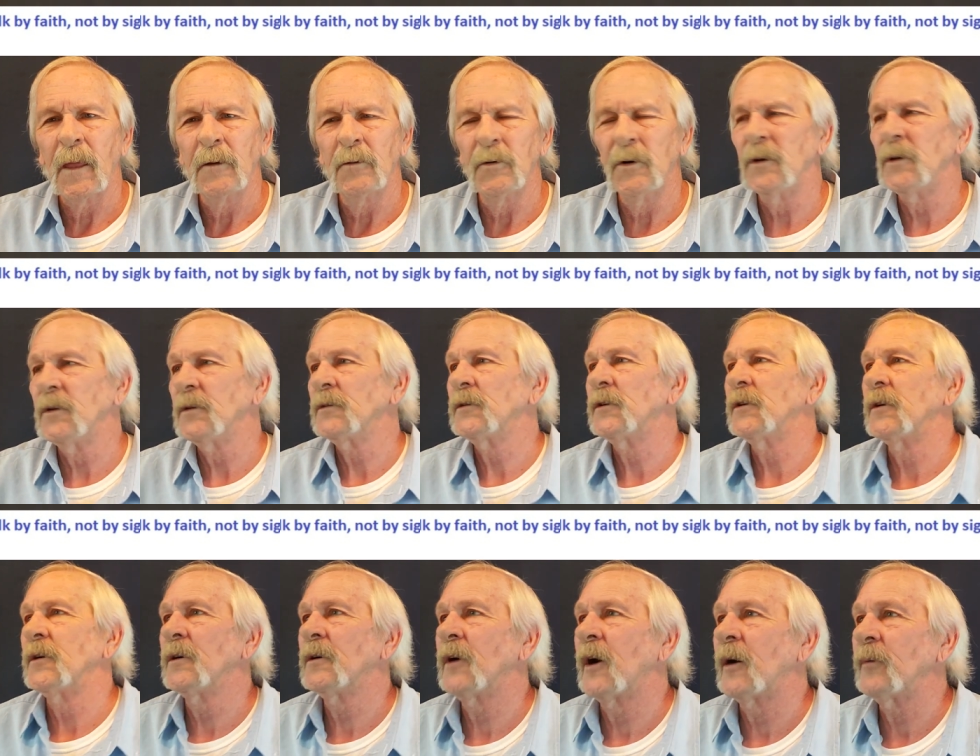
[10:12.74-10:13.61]
Well, you
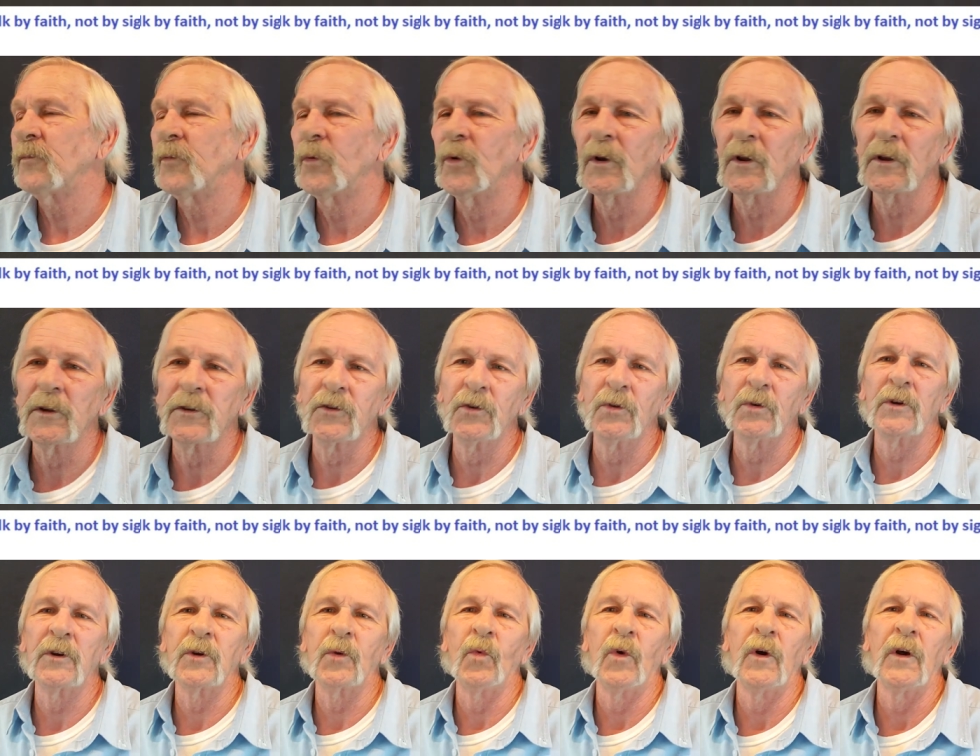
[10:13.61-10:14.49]
know, I'm really
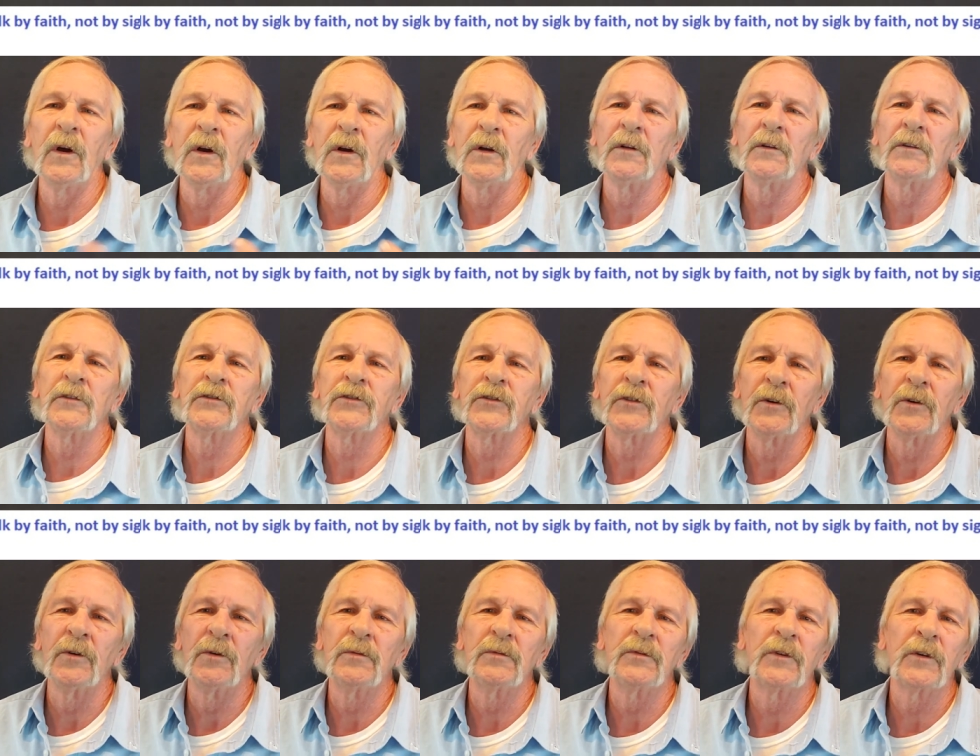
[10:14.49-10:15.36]
doing well, and
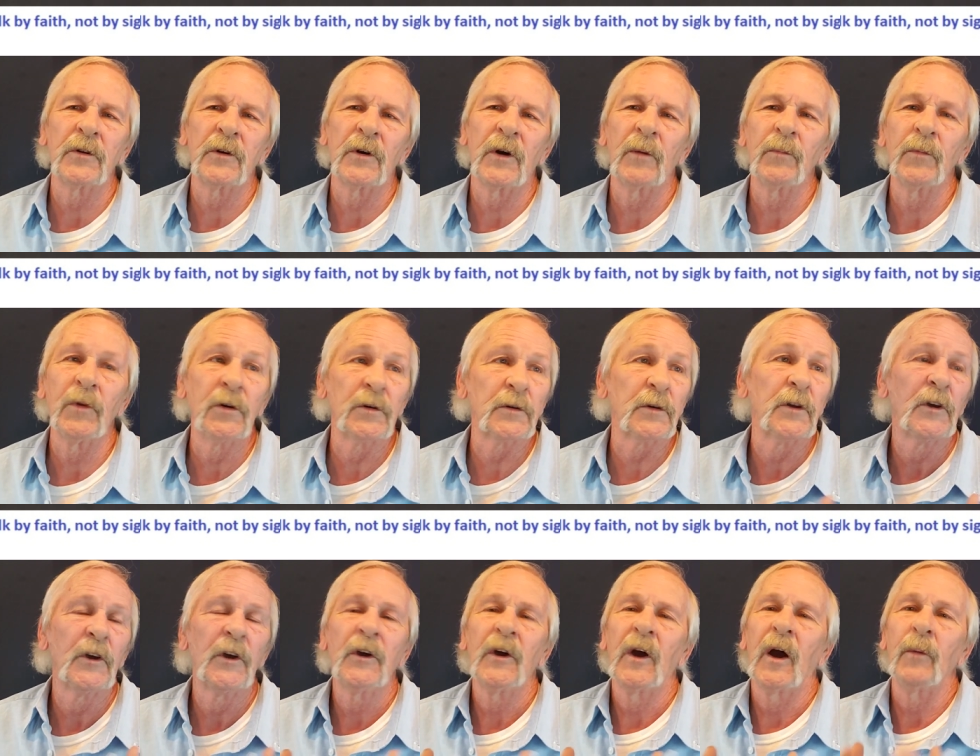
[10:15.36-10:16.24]
so, you know,
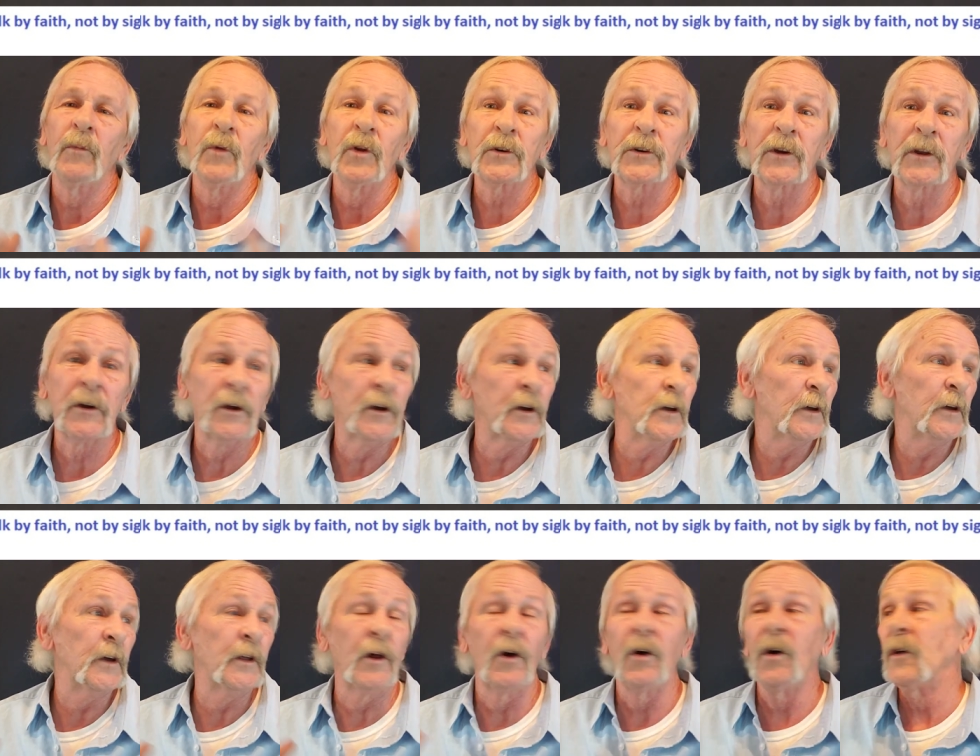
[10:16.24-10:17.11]
I'm looking
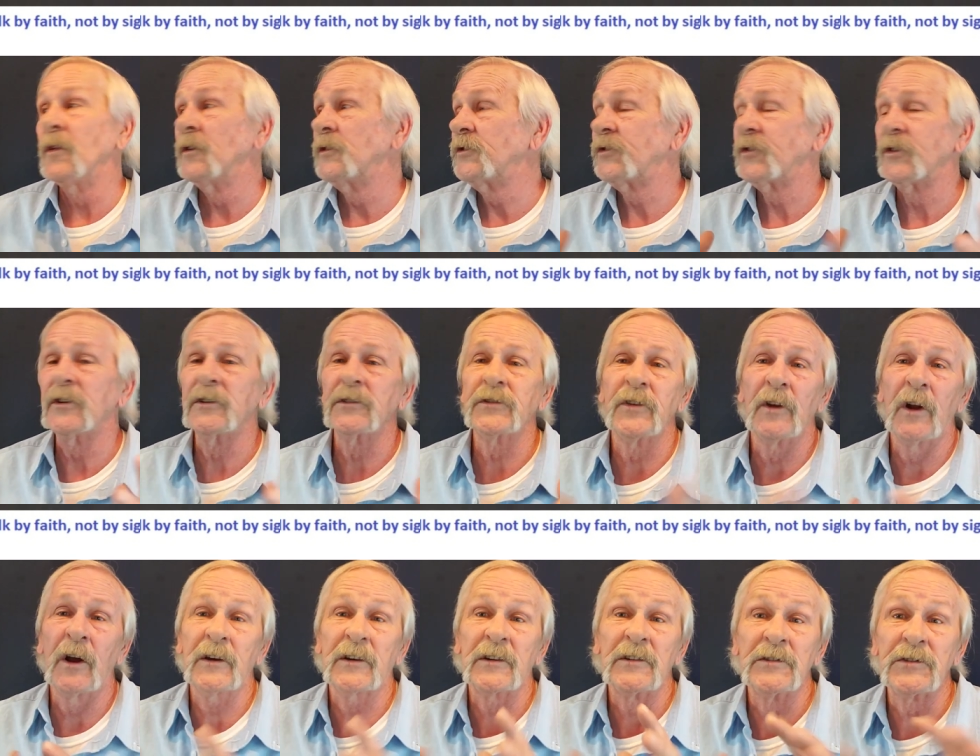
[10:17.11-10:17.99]
at all these things that
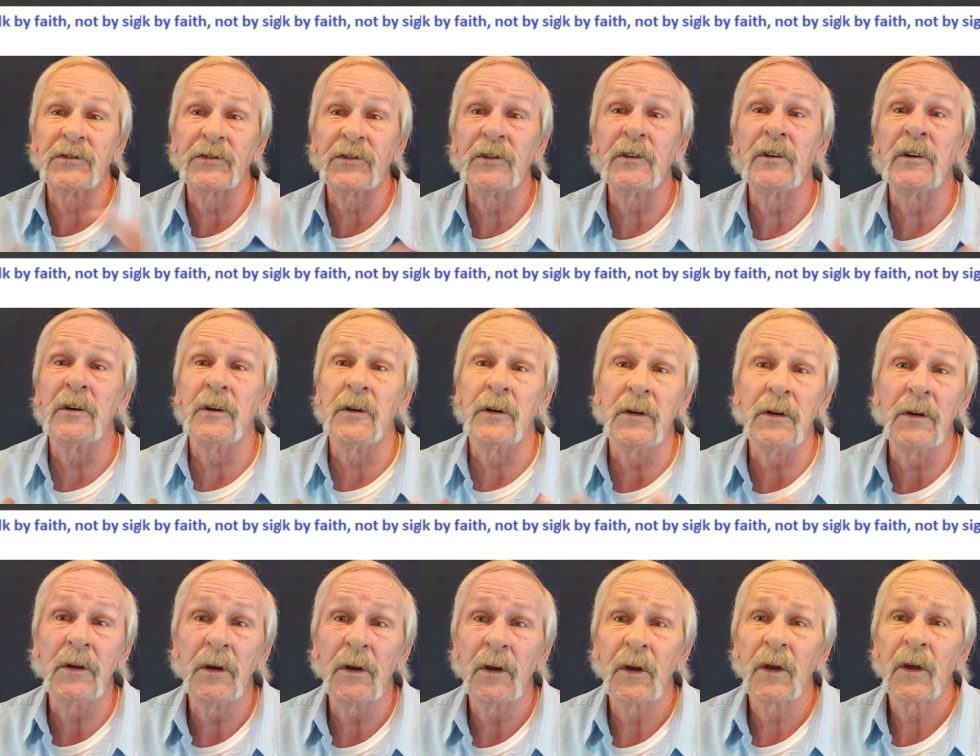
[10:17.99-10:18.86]
I can
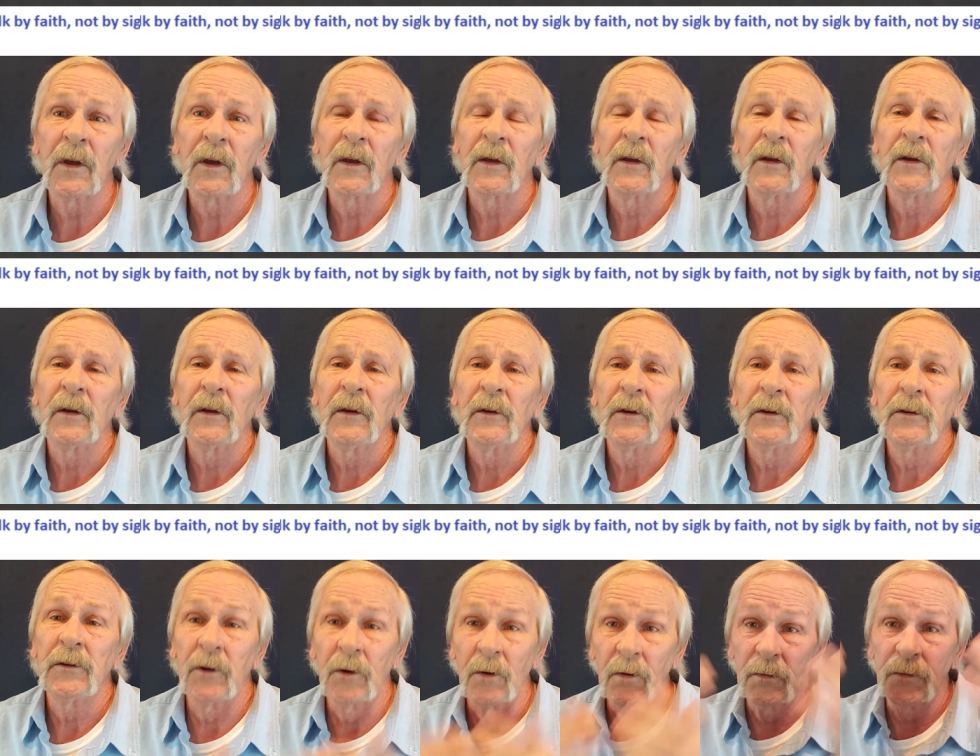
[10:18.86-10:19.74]
see,
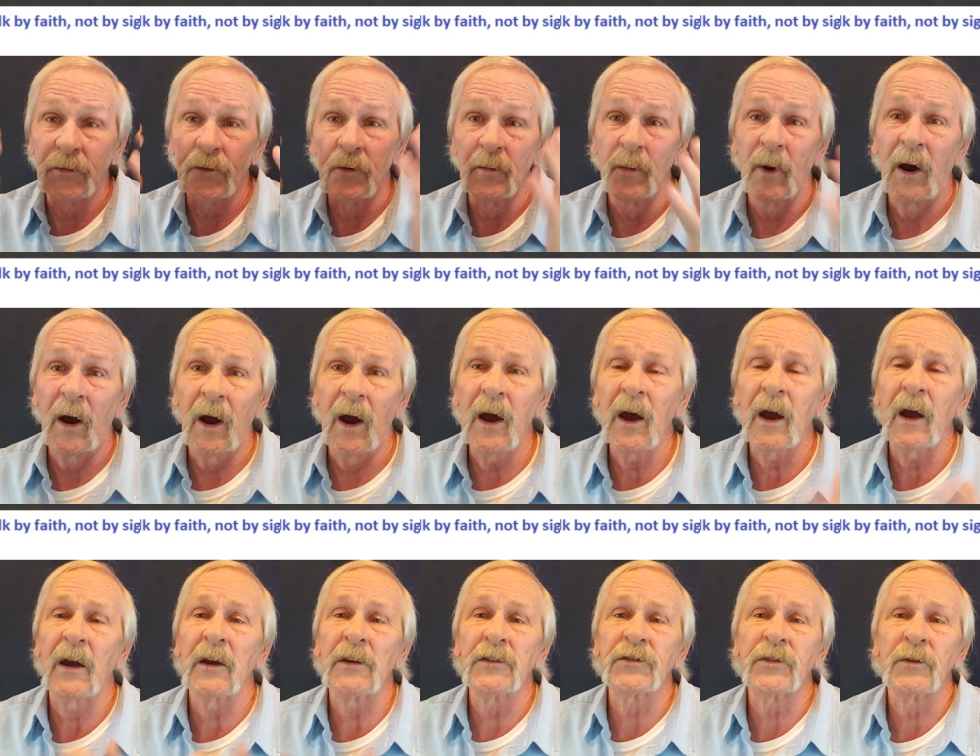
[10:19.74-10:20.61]
you know, through my
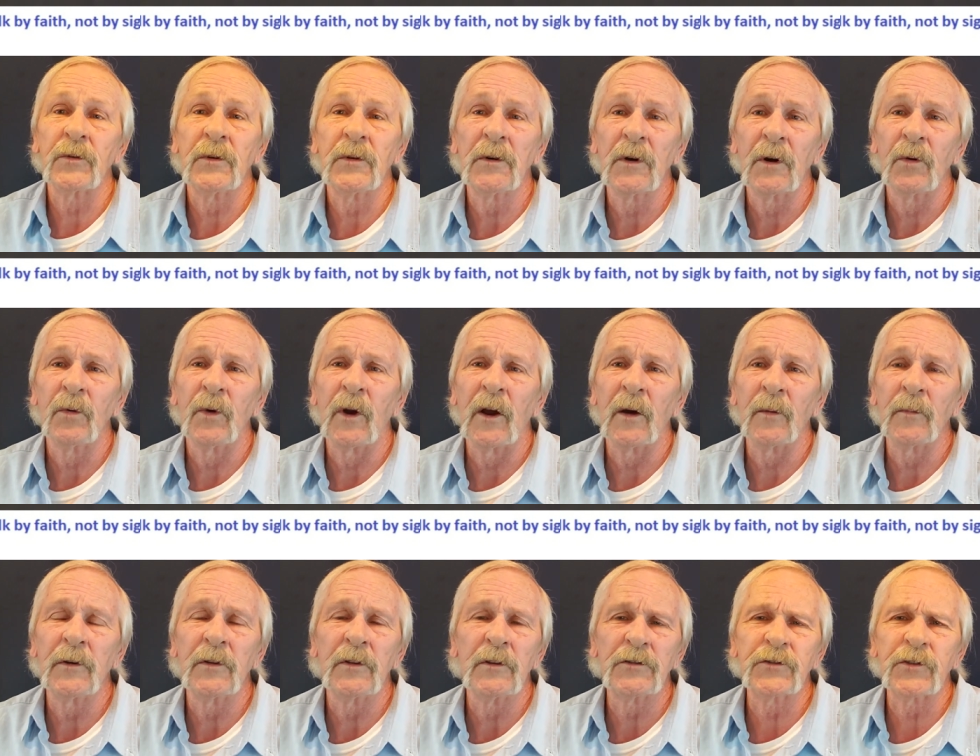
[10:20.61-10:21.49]
eyes around
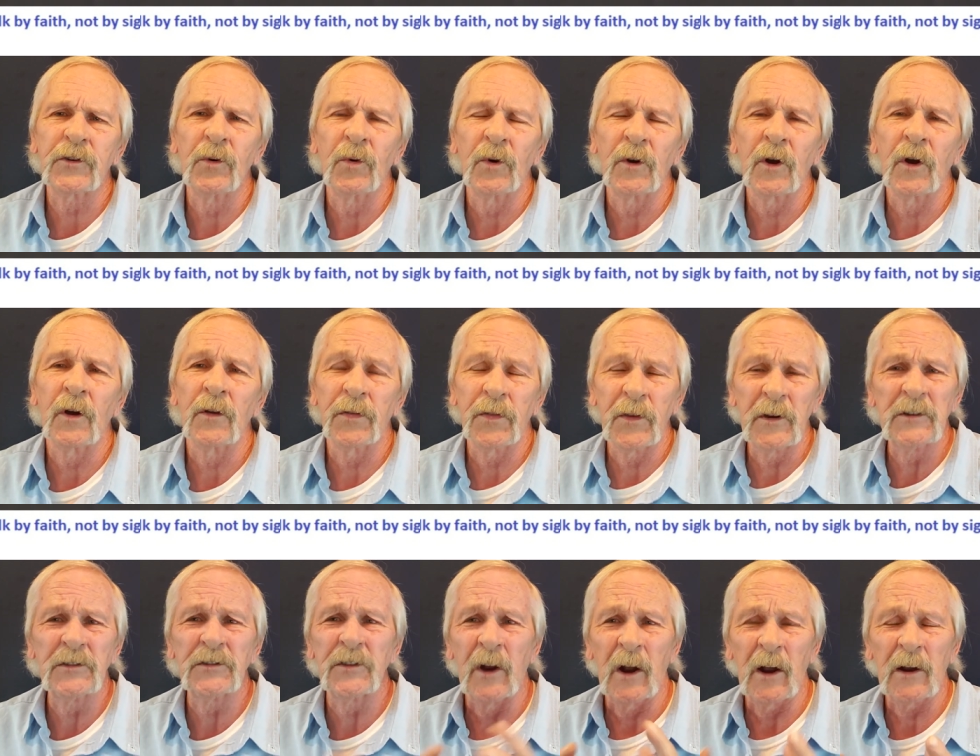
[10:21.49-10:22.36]
me that's going on,
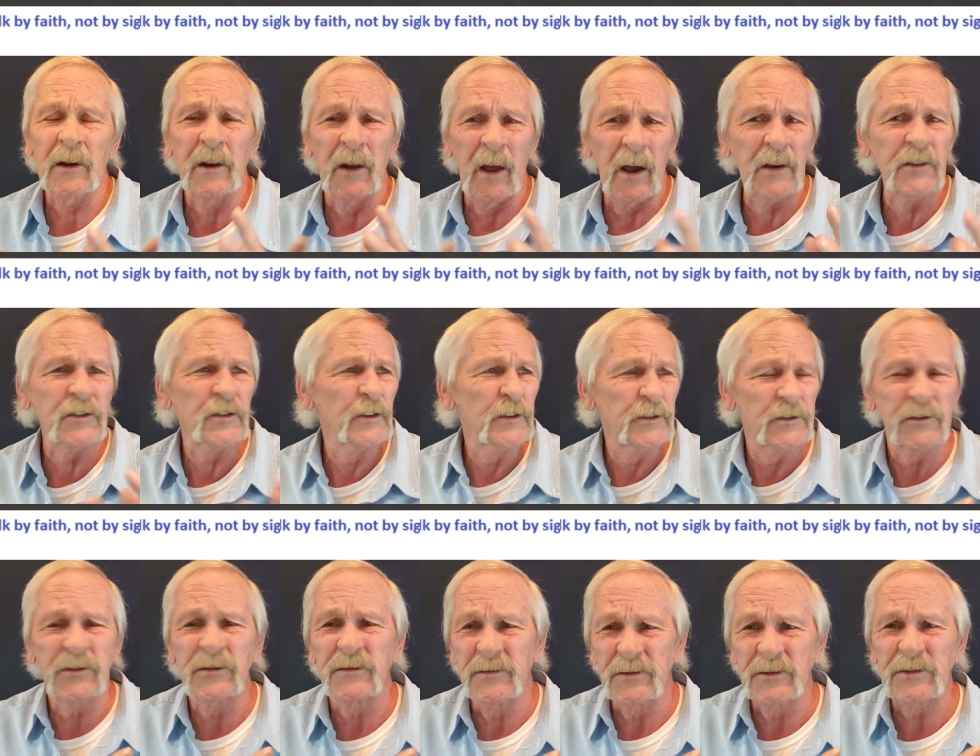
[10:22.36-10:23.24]
things that I can actually
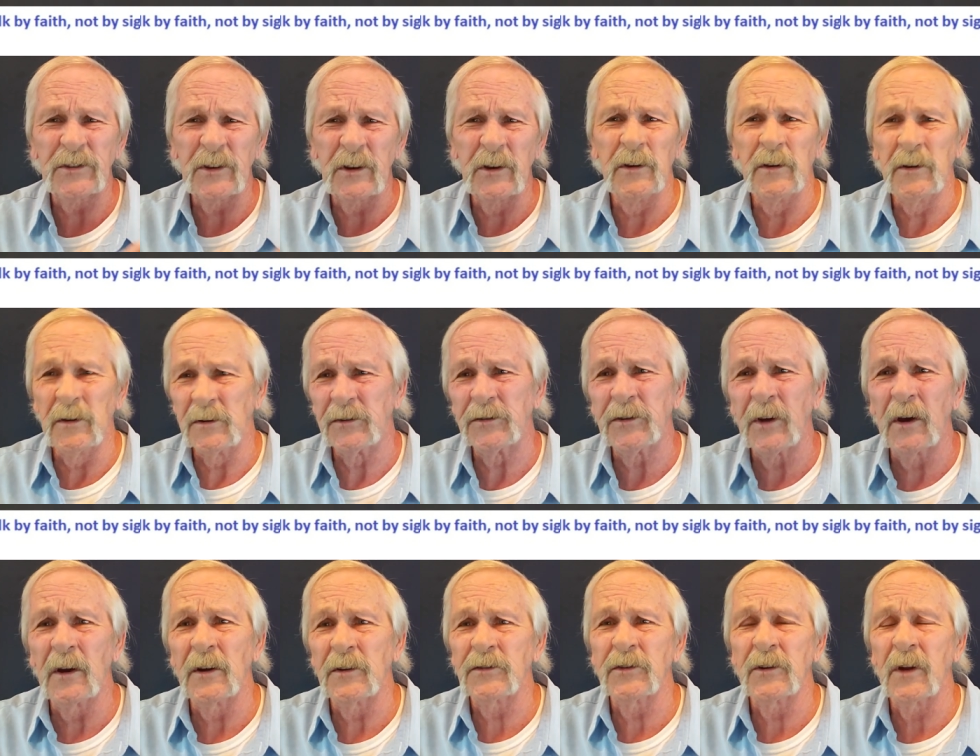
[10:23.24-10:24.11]
see and
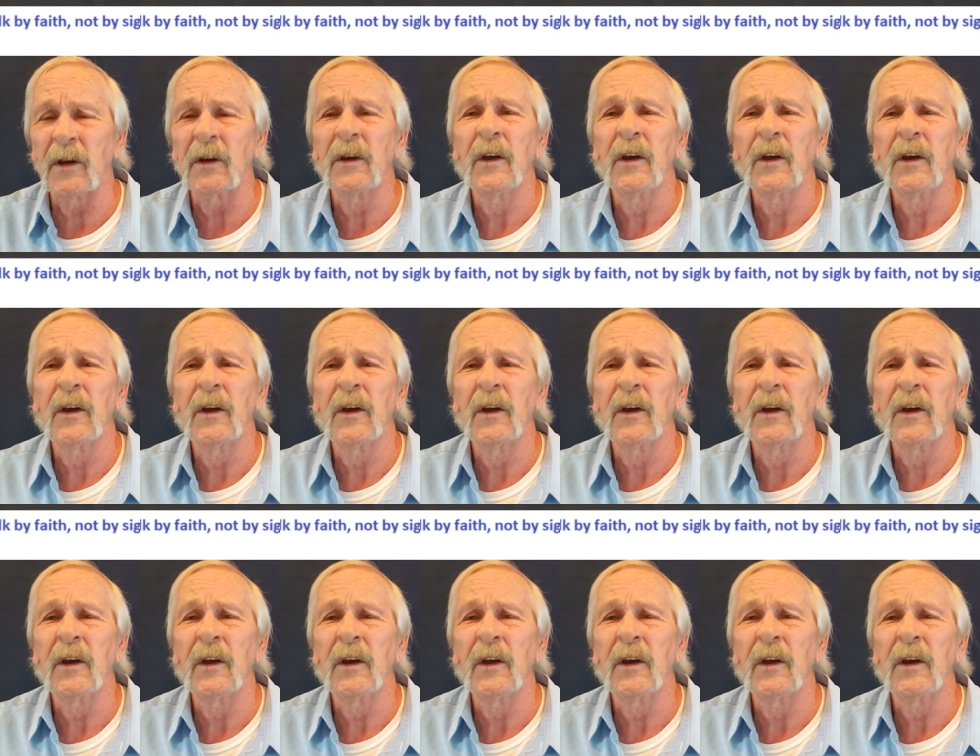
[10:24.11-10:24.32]
touch.